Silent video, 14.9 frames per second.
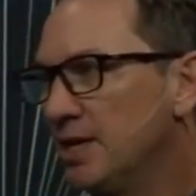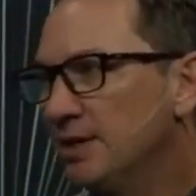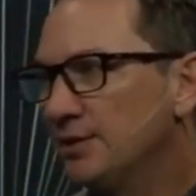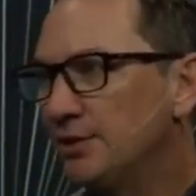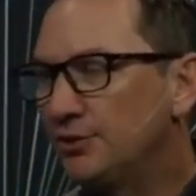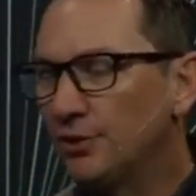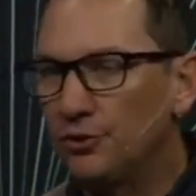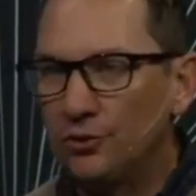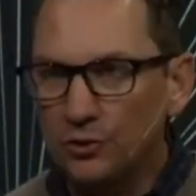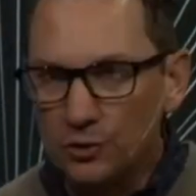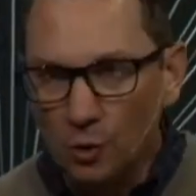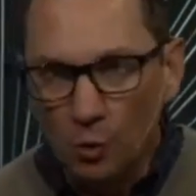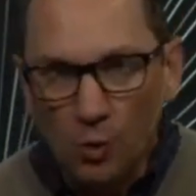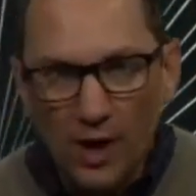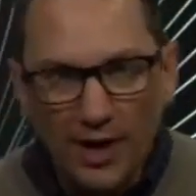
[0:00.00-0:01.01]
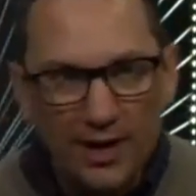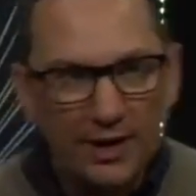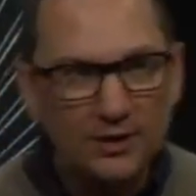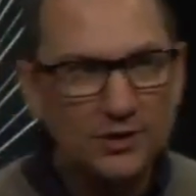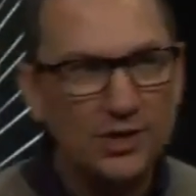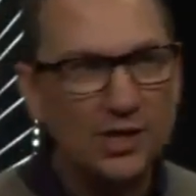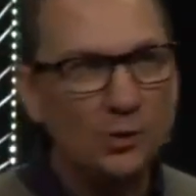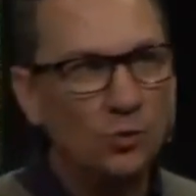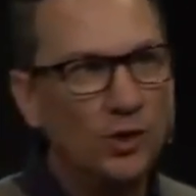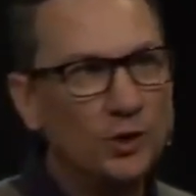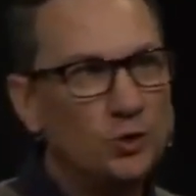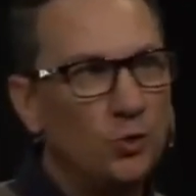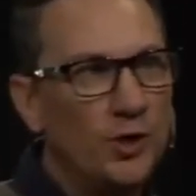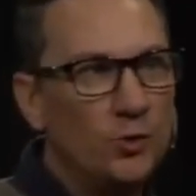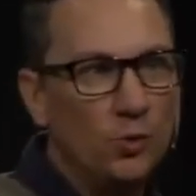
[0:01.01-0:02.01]
That the, the ways in
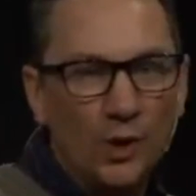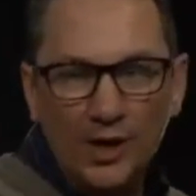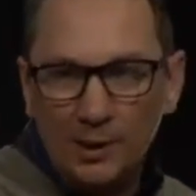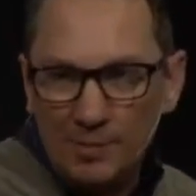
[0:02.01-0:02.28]
which we went